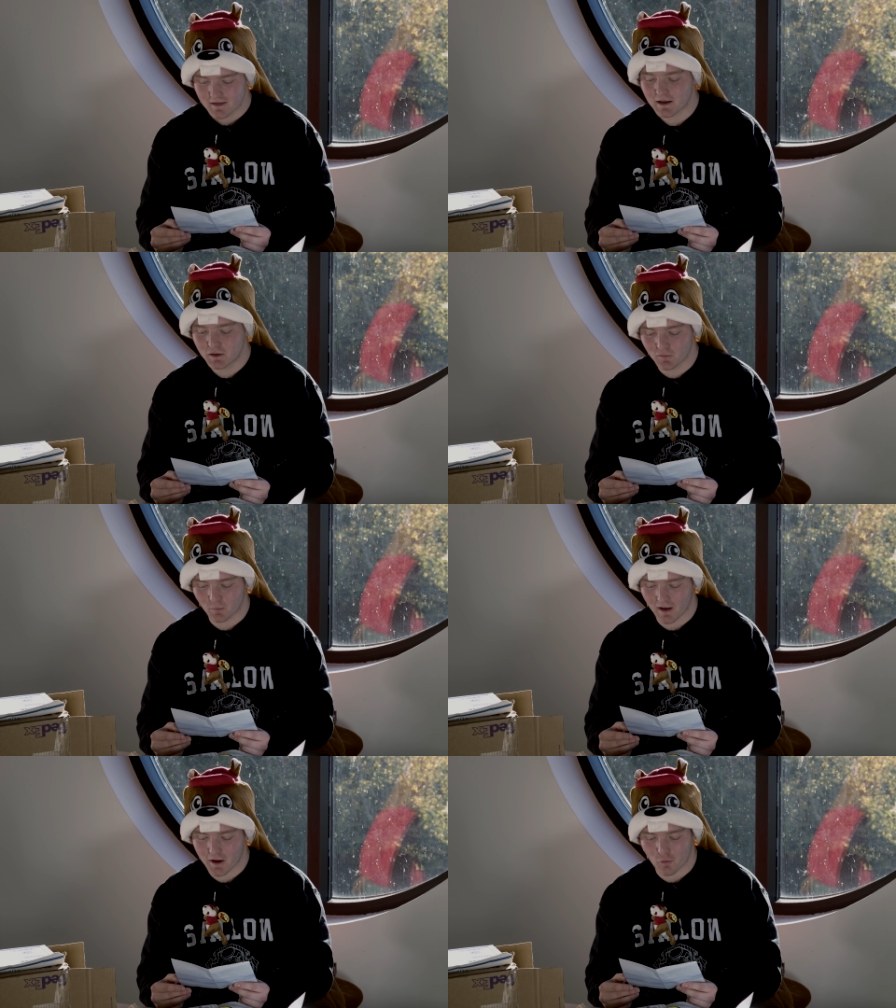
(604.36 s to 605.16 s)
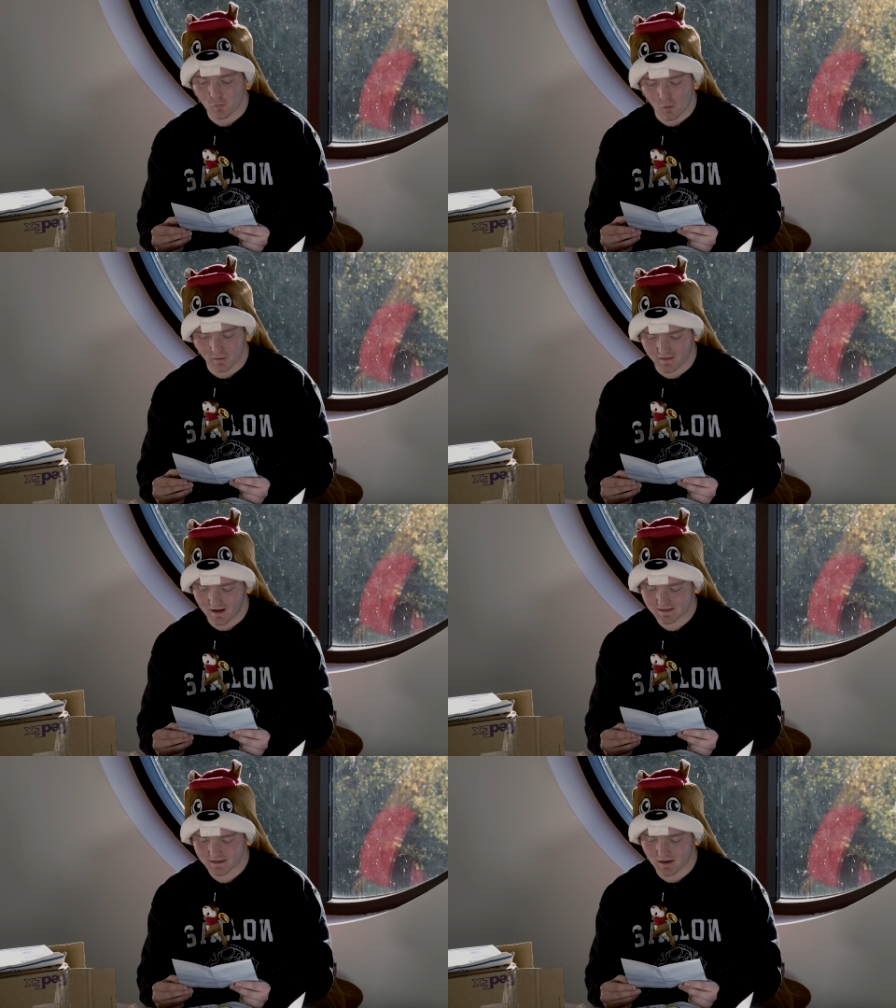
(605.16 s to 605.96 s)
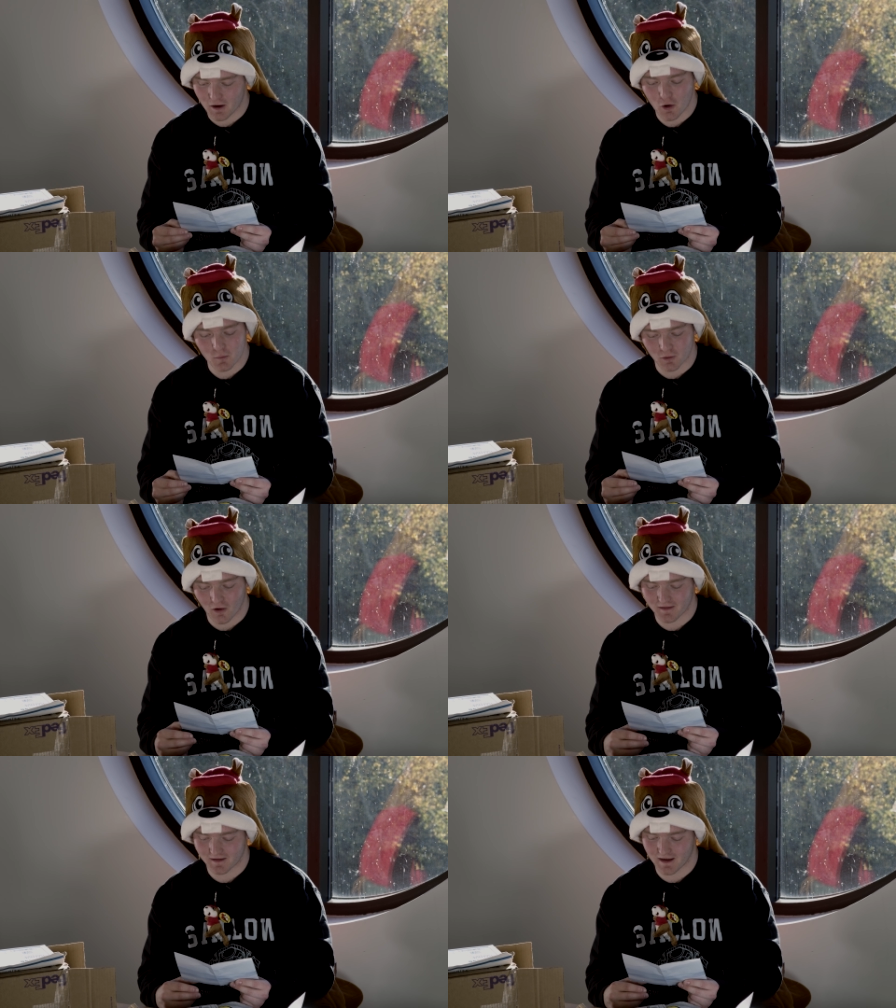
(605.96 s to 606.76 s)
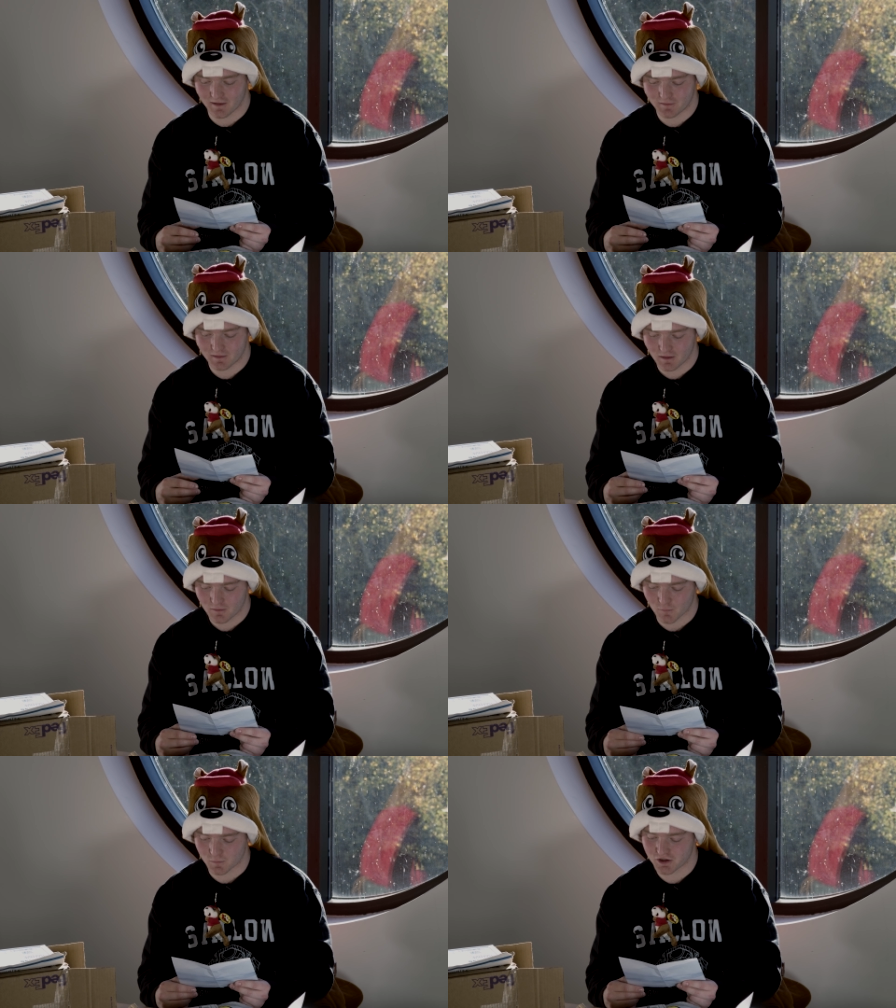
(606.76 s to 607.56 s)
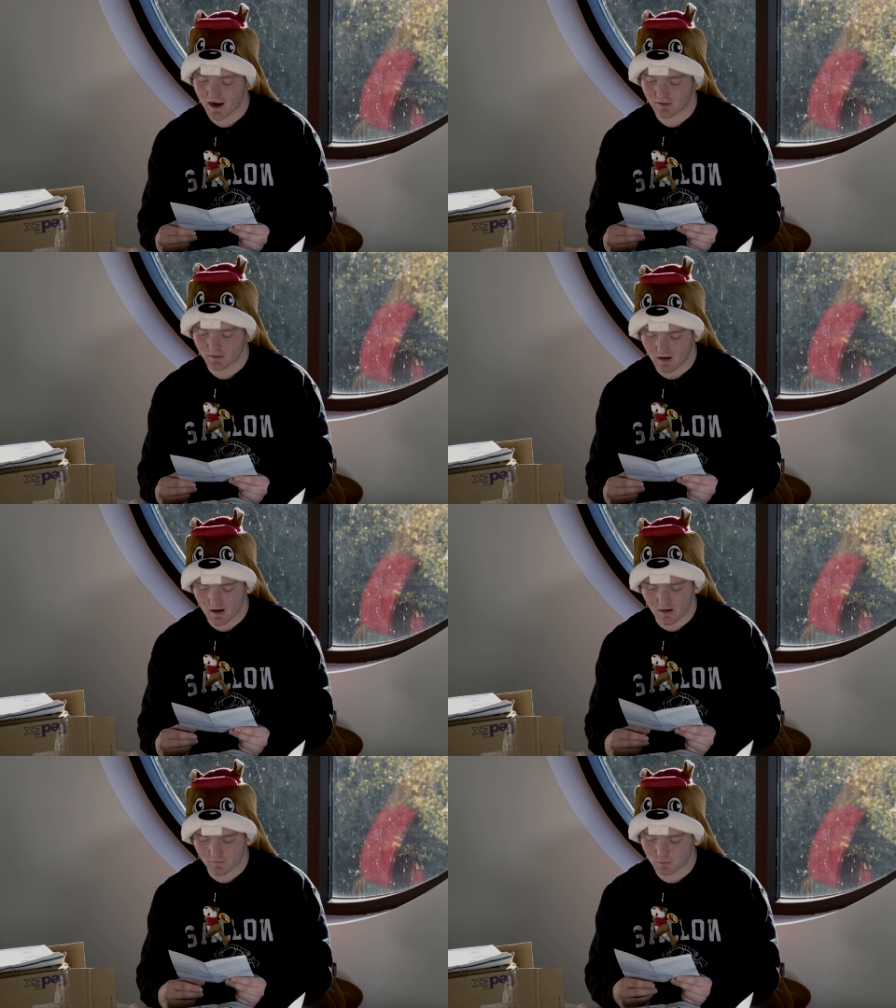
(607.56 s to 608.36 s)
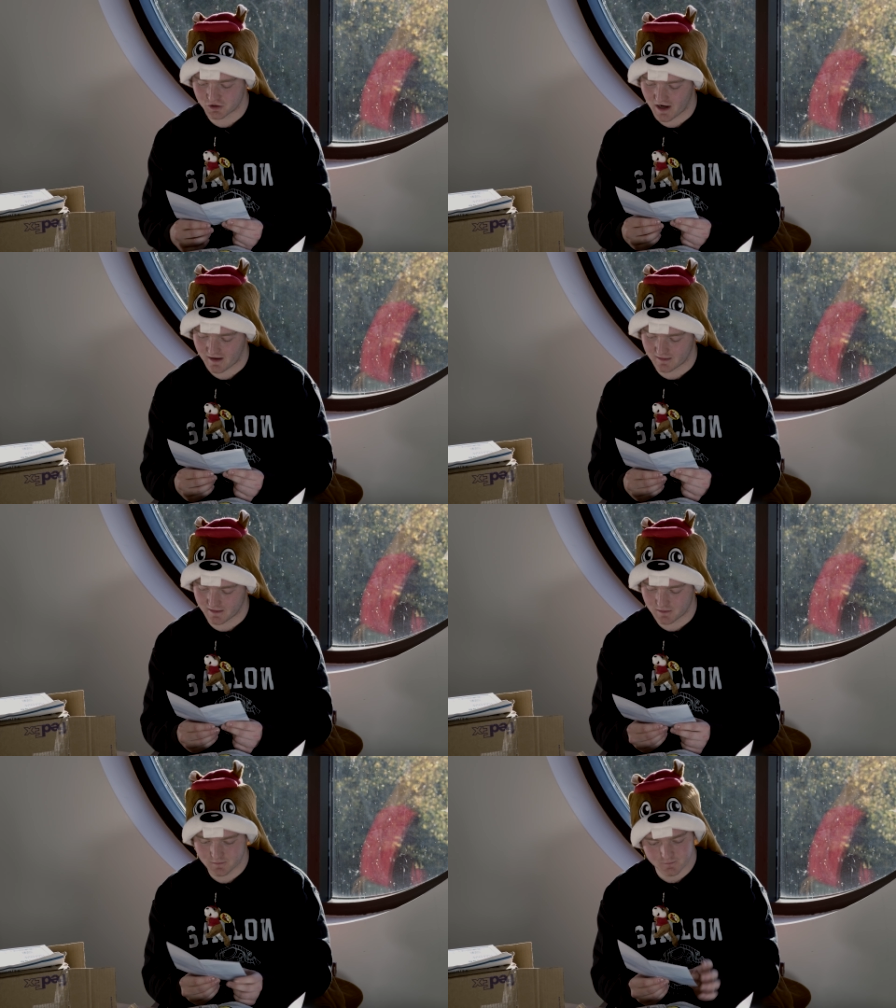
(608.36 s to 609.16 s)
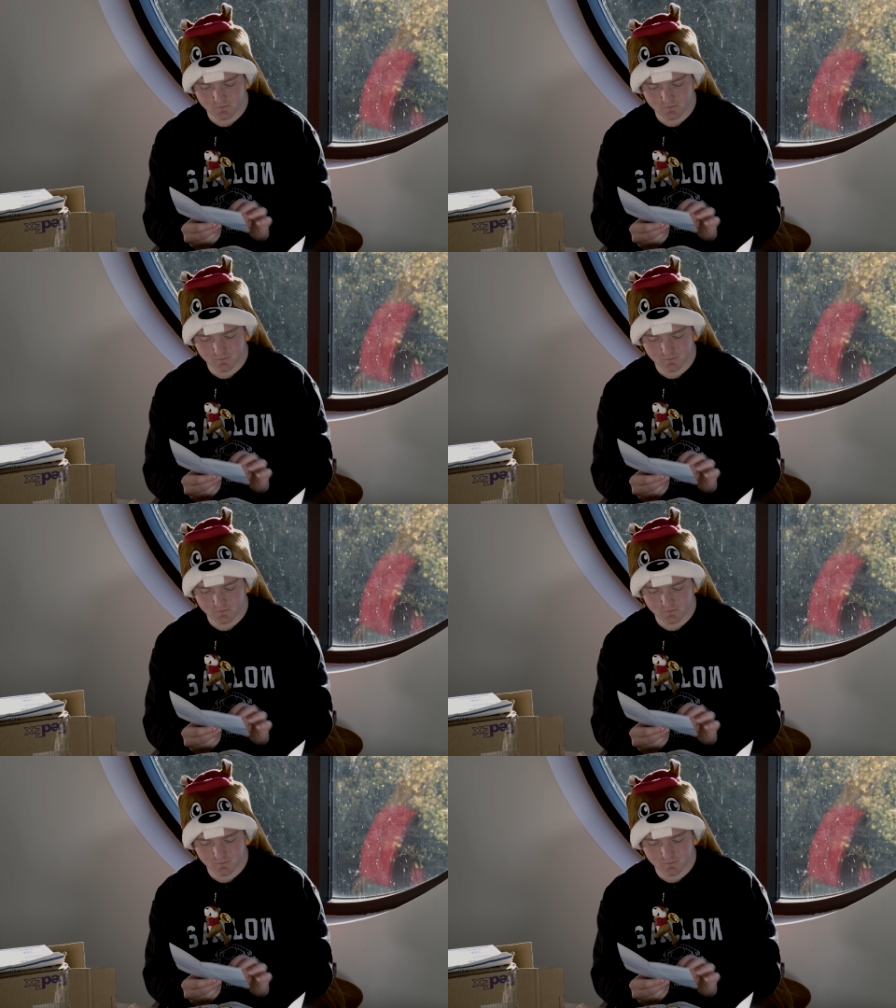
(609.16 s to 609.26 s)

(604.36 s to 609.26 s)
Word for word: Thank you for playing a role in that. I hope you like the gift. From, Jack, uh, from Jacqueline.